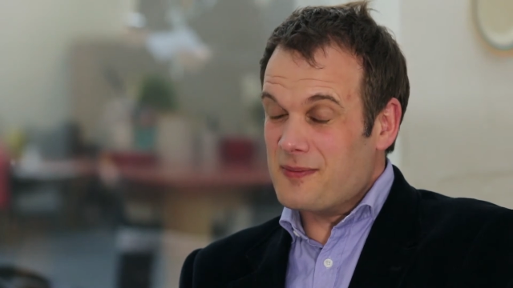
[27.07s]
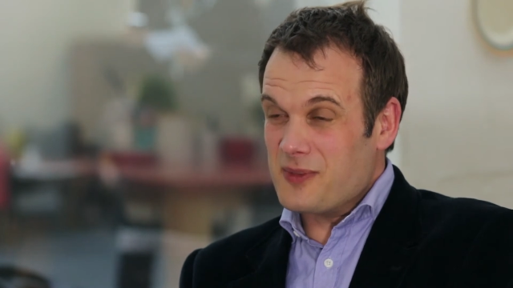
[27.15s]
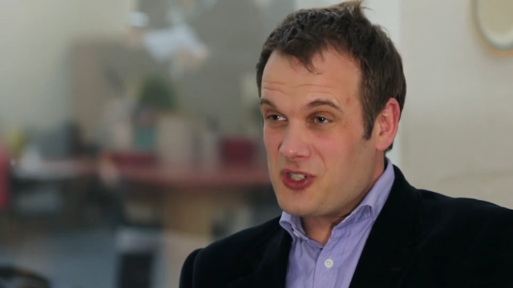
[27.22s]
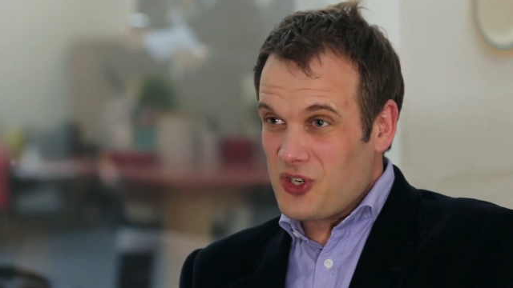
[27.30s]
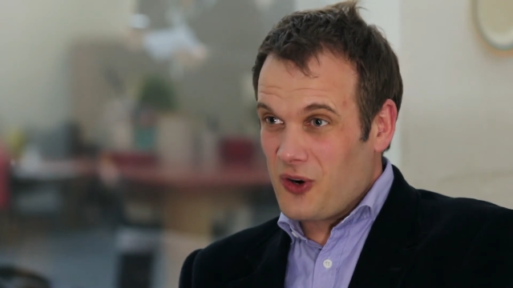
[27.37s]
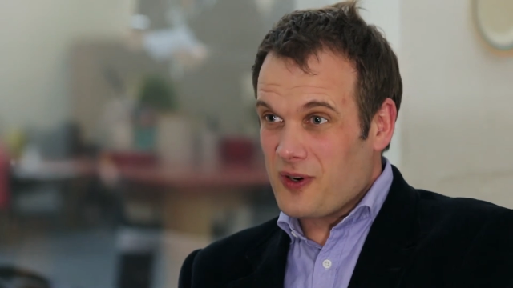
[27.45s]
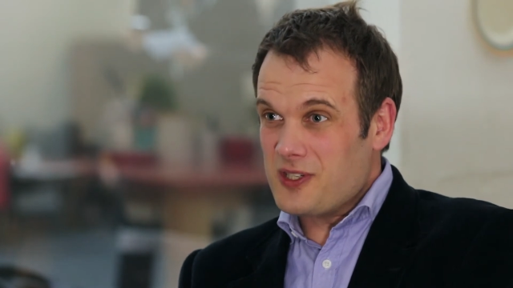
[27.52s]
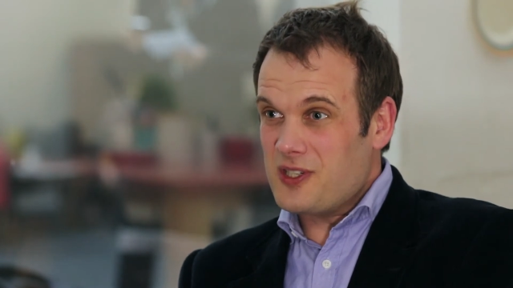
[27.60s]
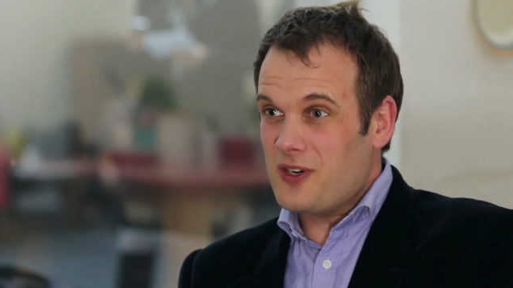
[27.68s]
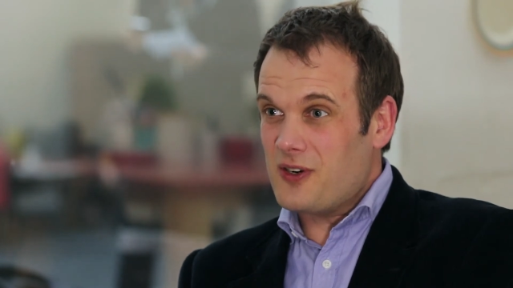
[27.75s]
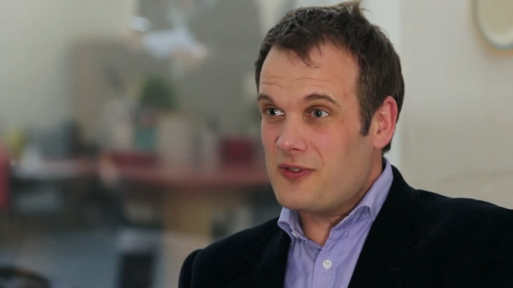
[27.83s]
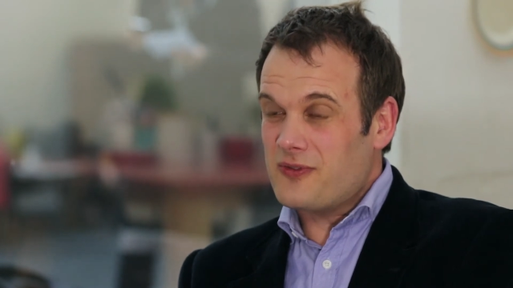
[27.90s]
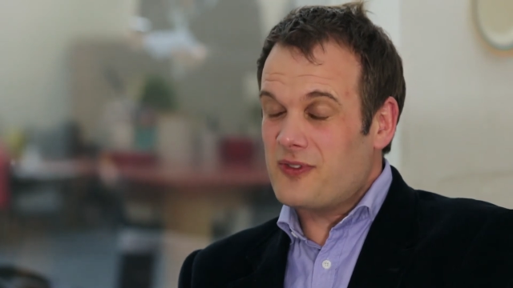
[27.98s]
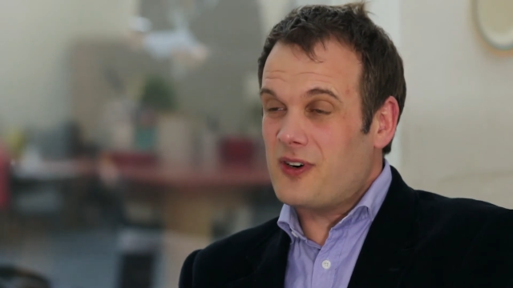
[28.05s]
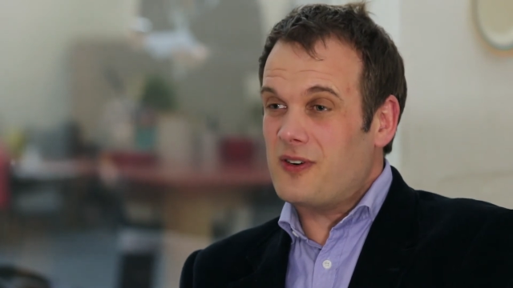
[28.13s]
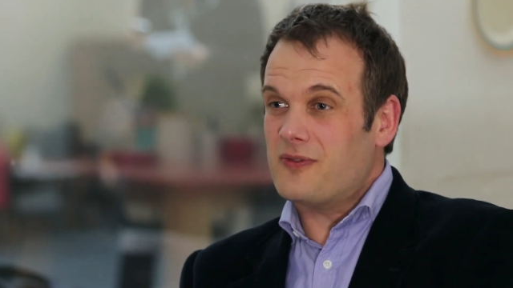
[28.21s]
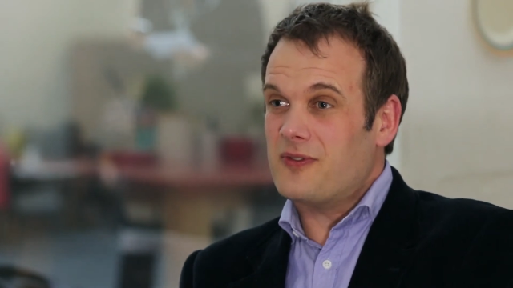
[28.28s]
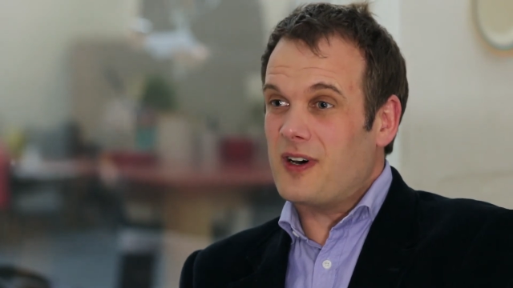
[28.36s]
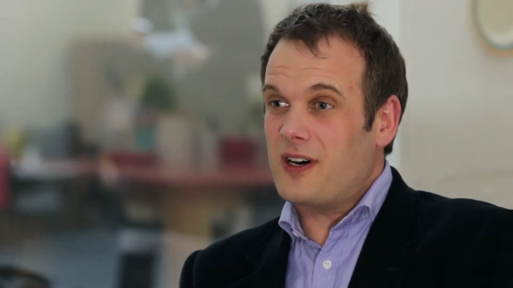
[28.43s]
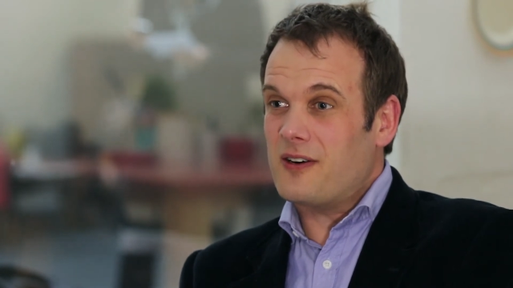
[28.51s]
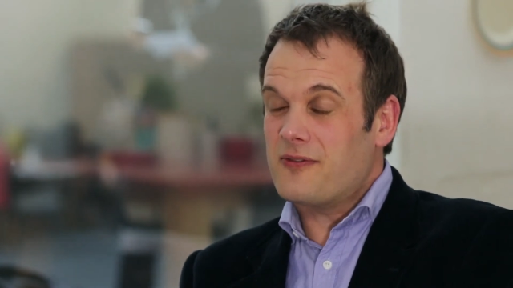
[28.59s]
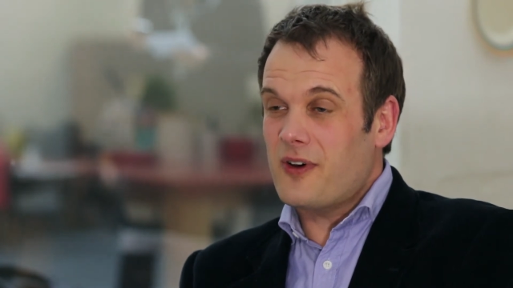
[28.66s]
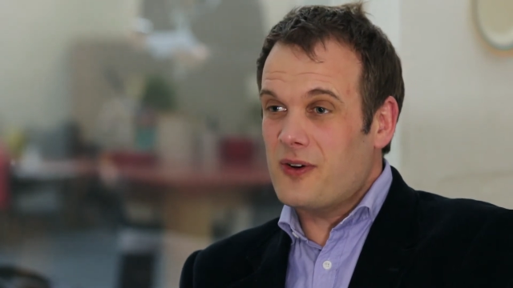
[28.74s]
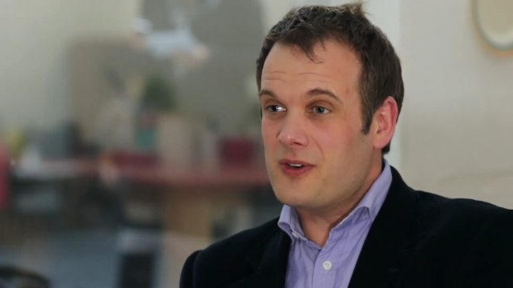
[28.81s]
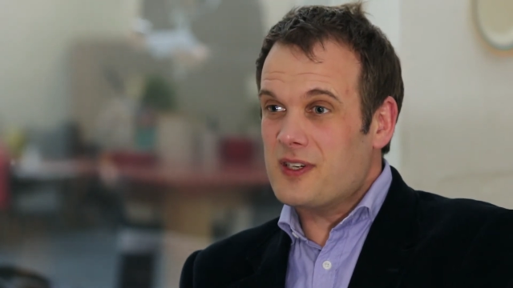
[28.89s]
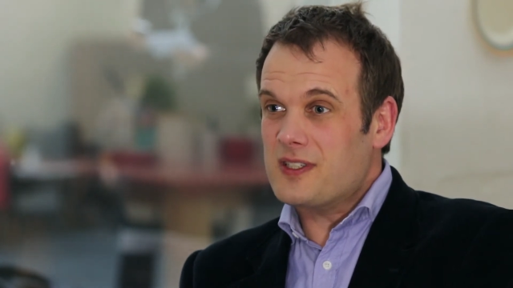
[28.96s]
the majority of, of our
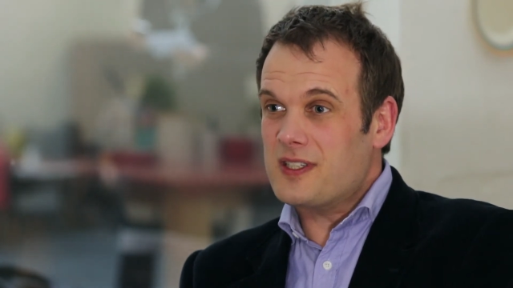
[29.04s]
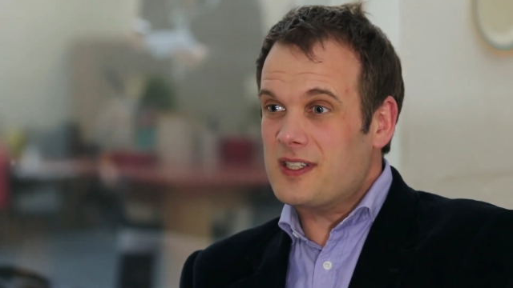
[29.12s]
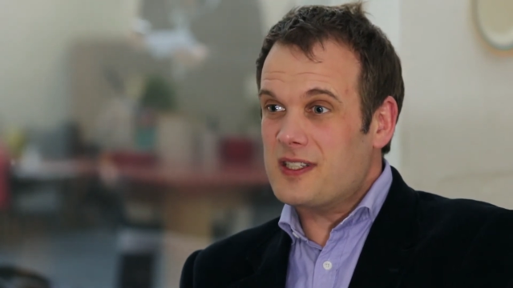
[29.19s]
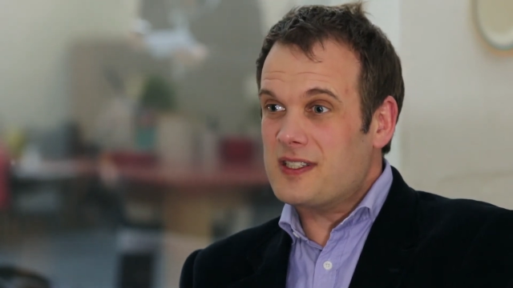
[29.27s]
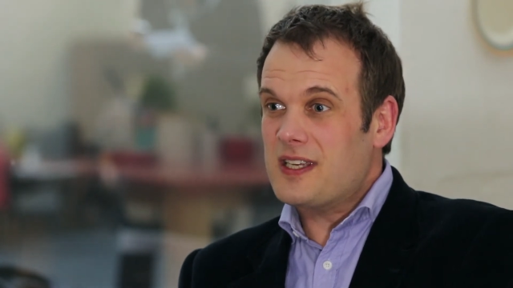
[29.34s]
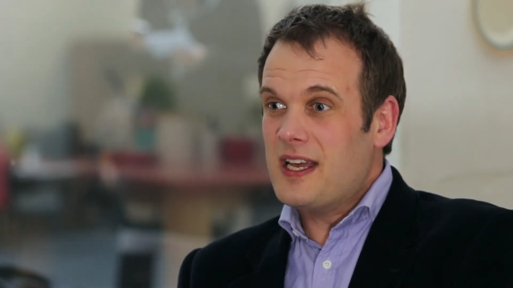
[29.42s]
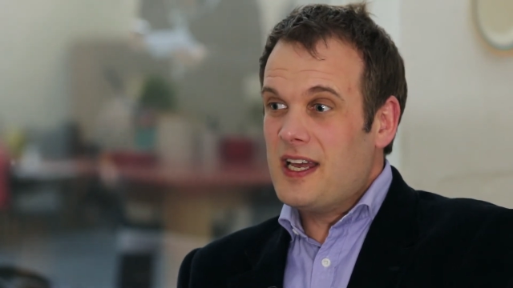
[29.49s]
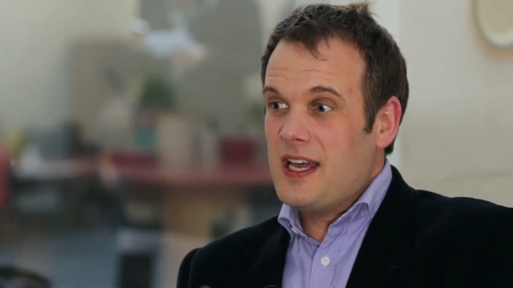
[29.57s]
focus is